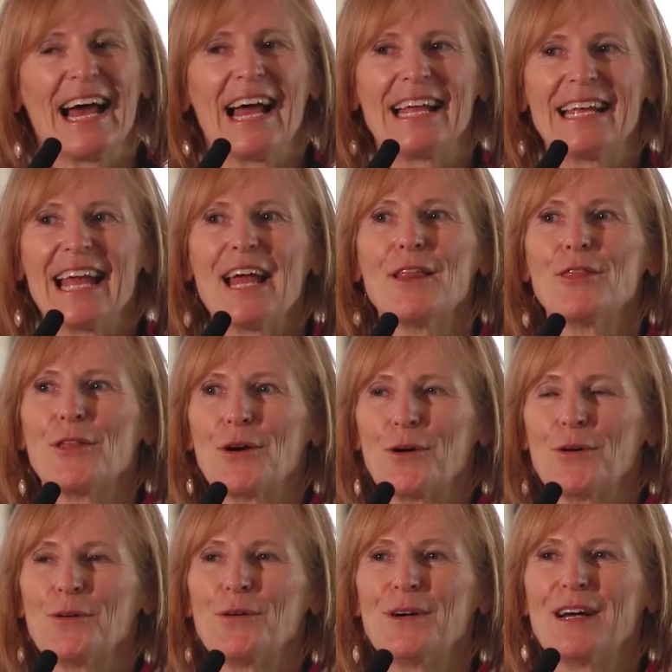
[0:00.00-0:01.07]
Again,
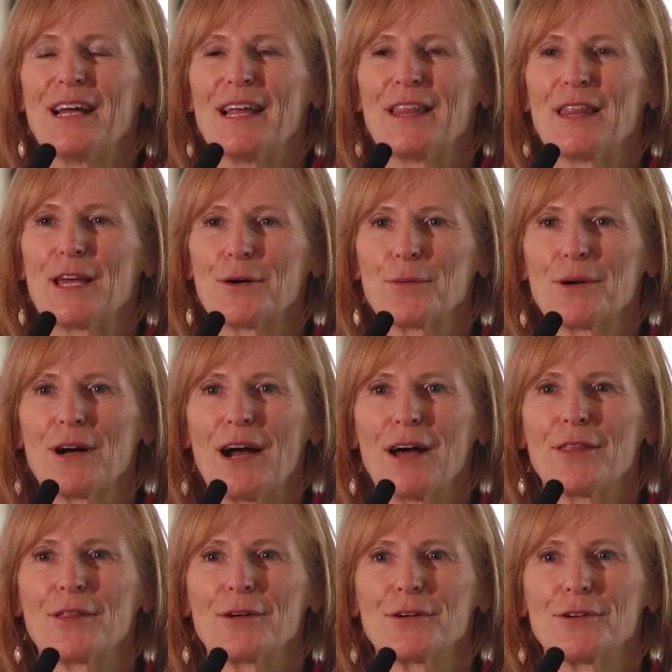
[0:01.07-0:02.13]
though, there were
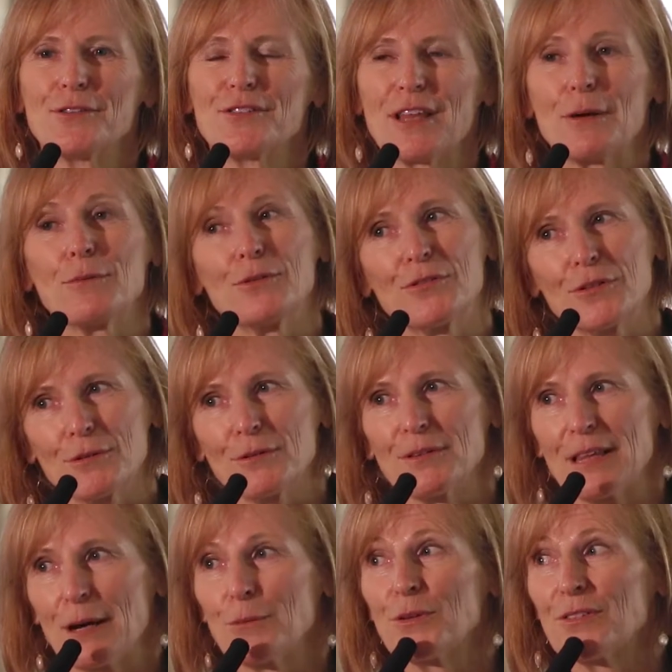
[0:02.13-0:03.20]
others. That was
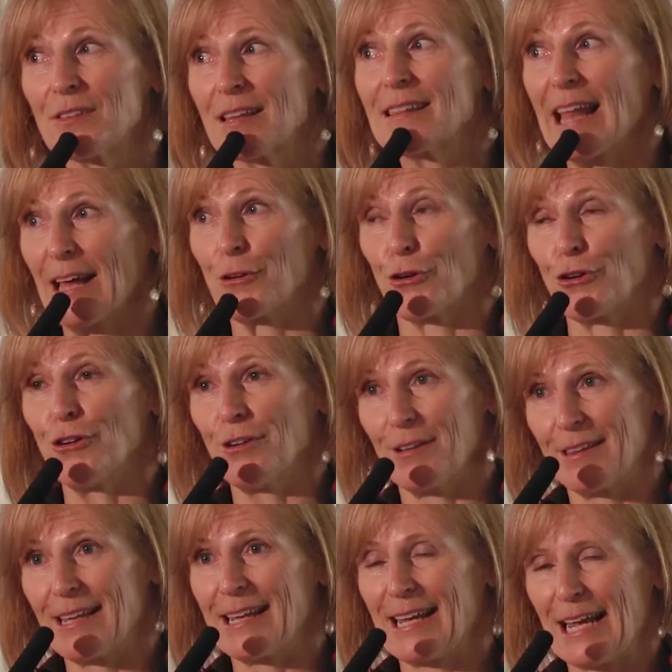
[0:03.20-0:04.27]
the letter
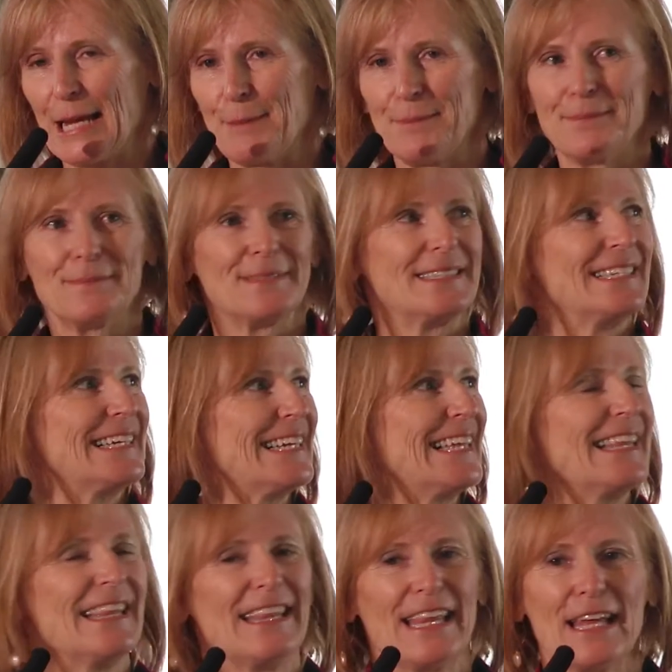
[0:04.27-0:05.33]
that came.
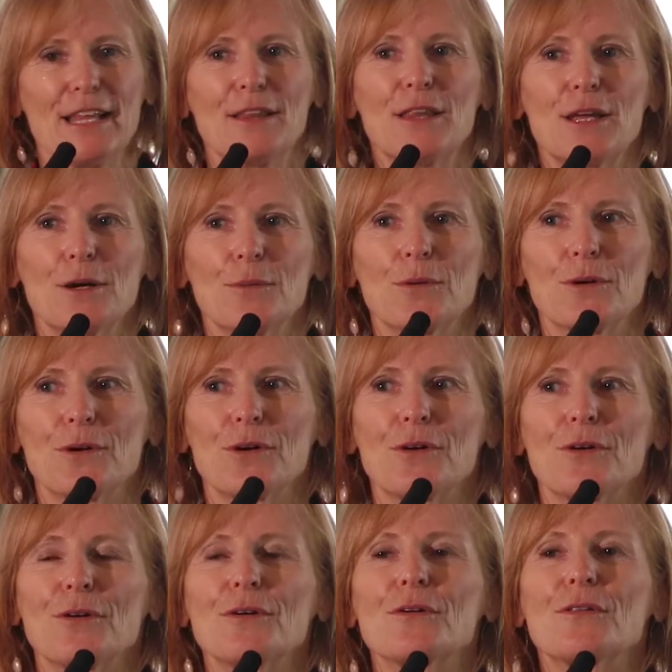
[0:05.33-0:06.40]
Then there
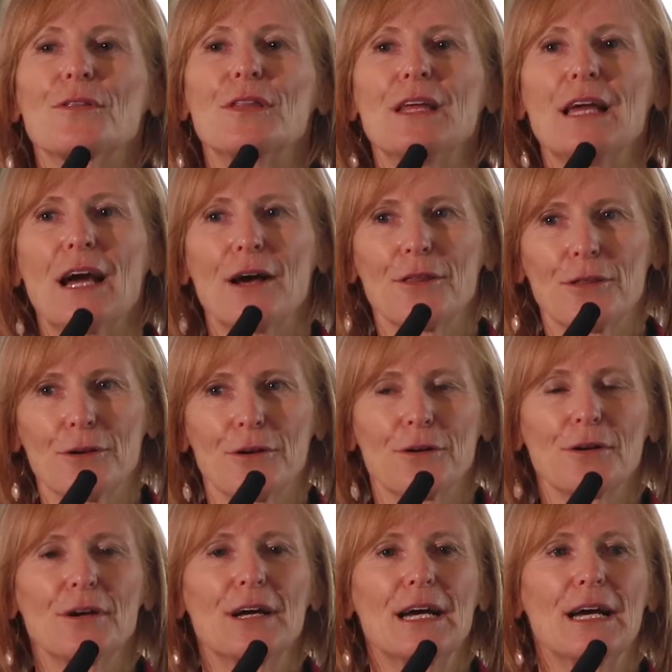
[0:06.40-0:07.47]
were the
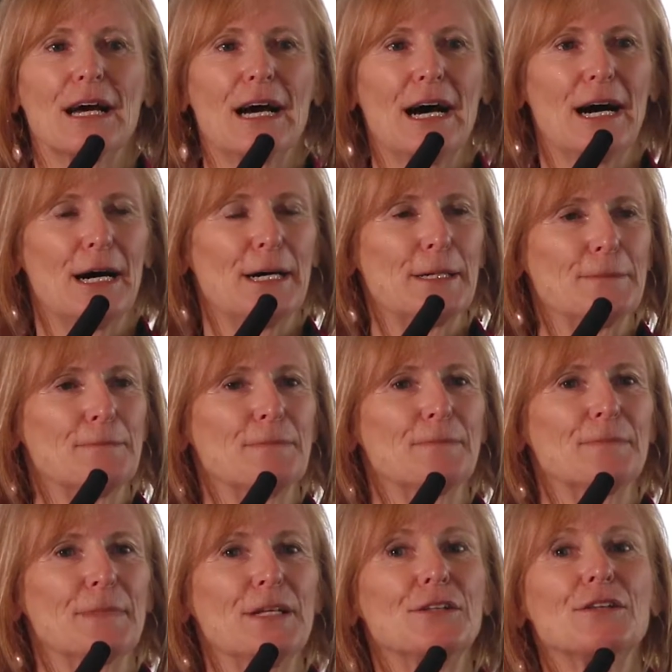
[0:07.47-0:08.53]
other
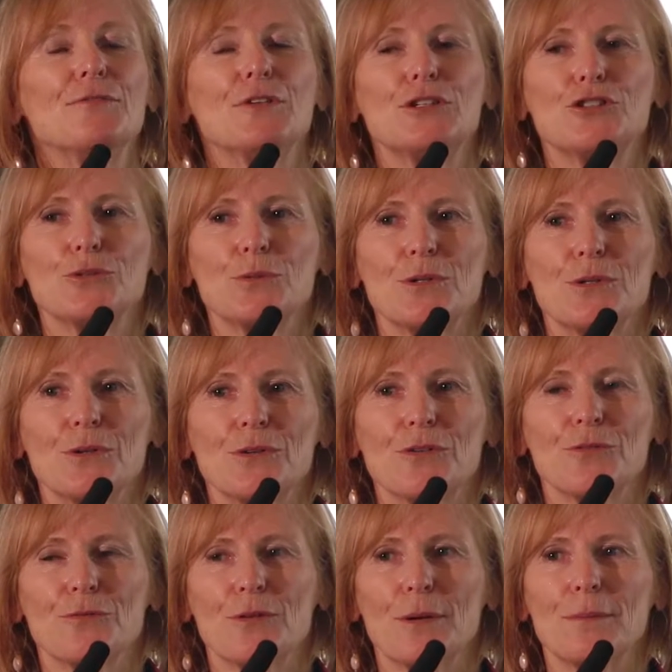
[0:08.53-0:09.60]

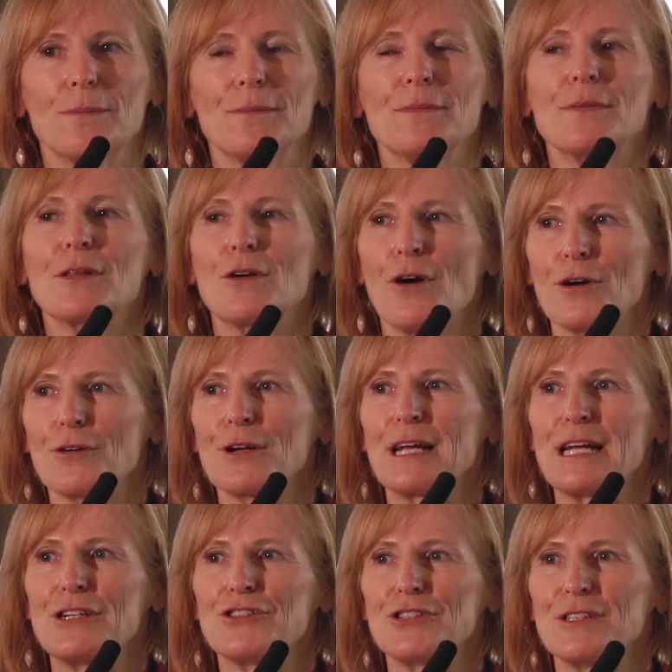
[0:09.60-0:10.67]
individuals from the
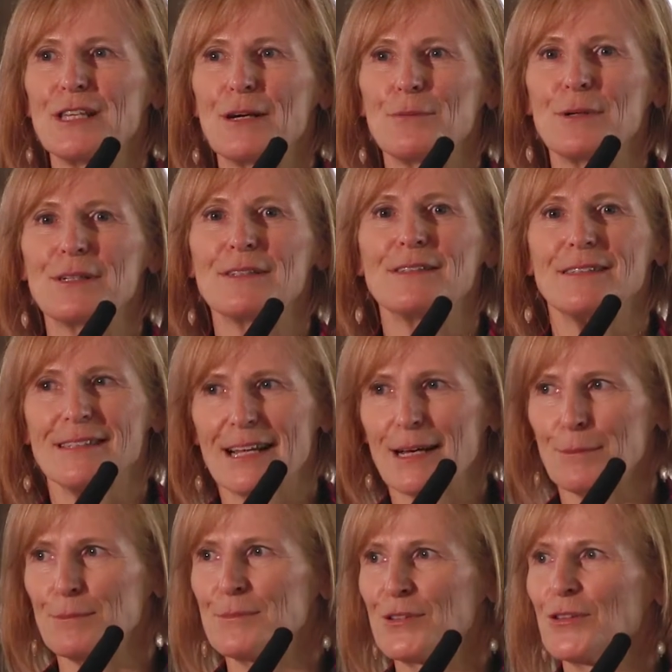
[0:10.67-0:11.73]
congregation that would
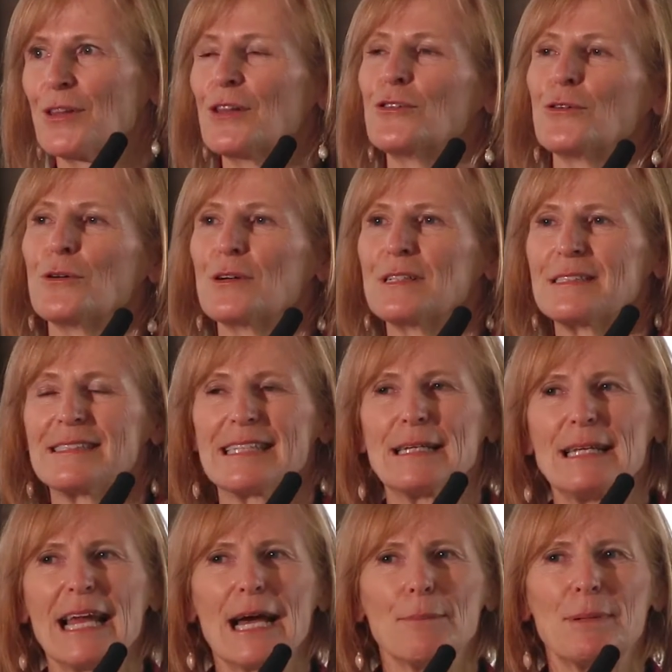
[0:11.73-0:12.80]
come to the door and say,
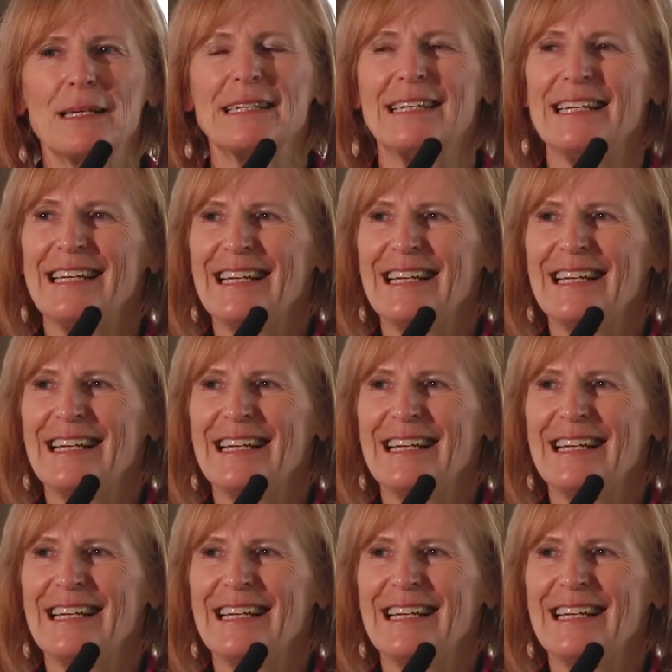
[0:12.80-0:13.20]
yeah, but